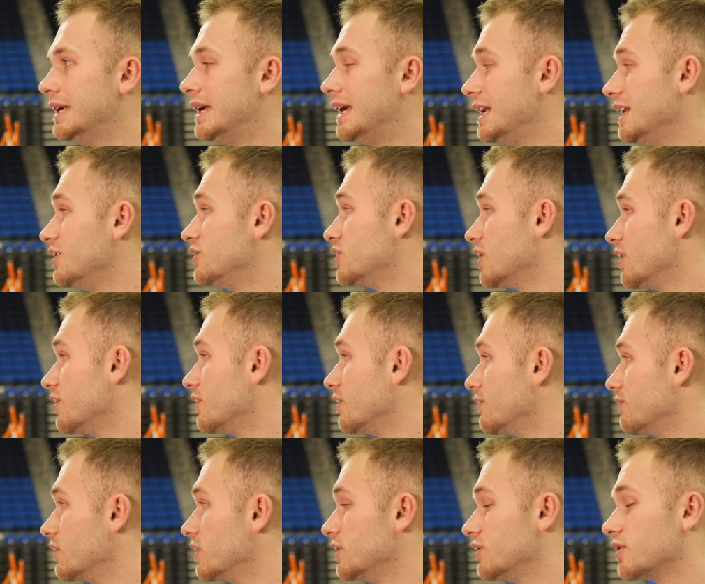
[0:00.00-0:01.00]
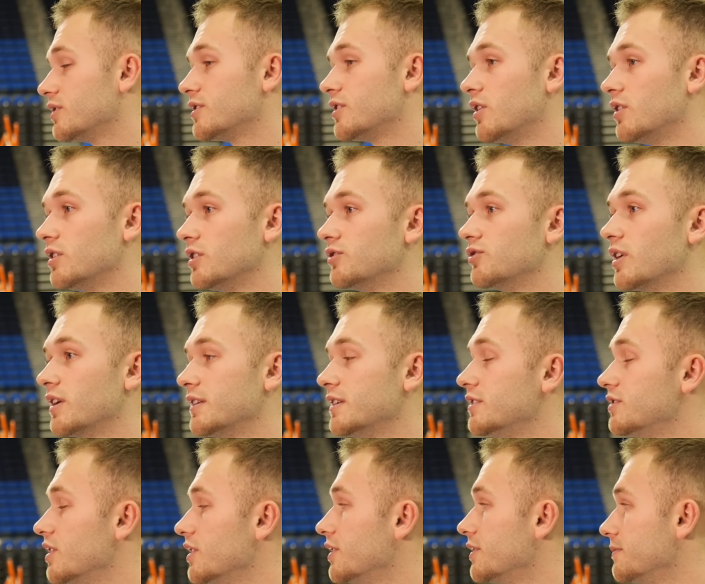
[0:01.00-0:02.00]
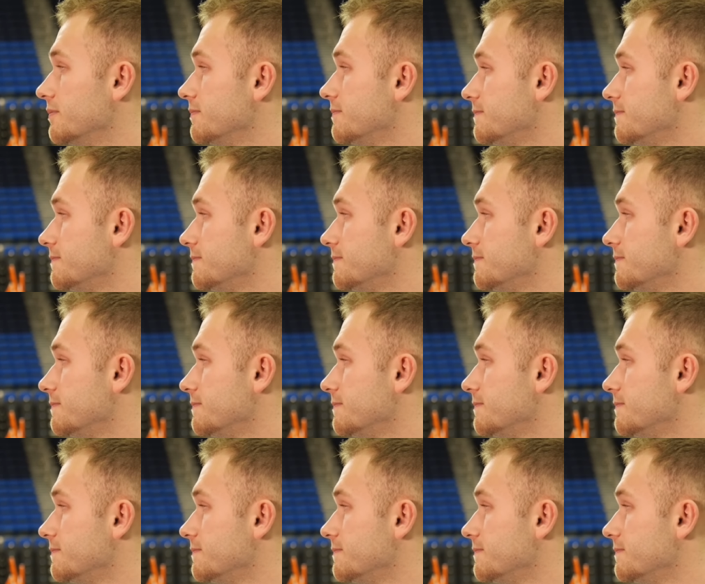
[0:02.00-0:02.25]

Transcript: in each other and really started to trust each other.